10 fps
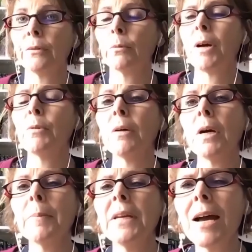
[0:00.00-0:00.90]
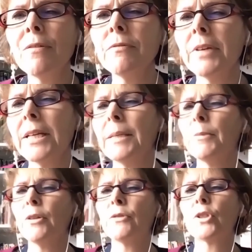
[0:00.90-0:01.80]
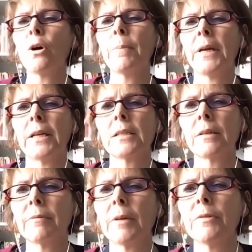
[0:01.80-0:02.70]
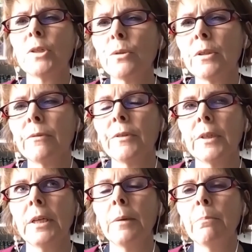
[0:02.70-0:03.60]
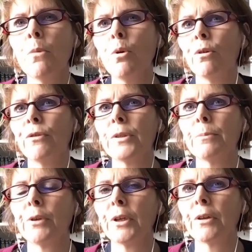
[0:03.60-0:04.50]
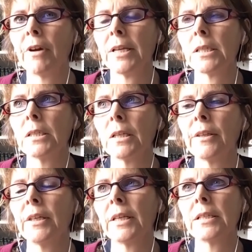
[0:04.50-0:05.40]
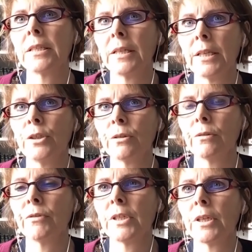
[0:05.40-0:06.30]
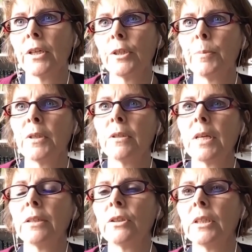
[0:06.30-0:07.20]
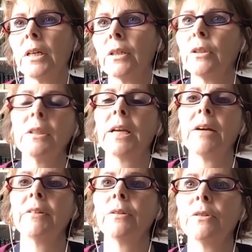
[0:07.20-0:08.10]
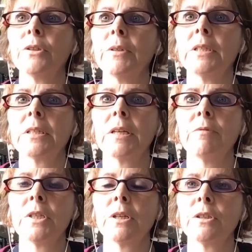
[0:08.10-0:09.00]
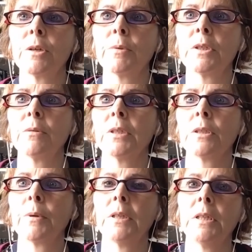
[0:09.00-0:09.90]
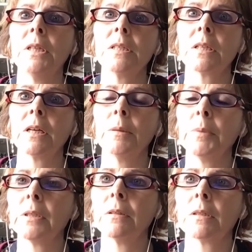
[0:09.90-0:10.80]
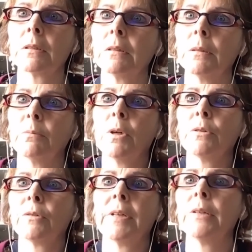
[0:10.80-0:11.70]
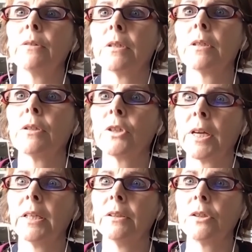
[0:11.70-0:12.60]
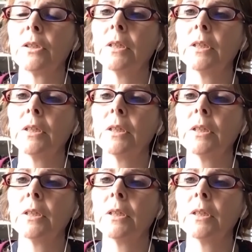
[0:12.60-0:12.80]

Well, I mean, I haven't really moved topics. I've sort of morphed and progressed, and I think that's the nature of research, because actually I couldn't carry on doing the same research I was doing 20 years ago, because the world around us has changed.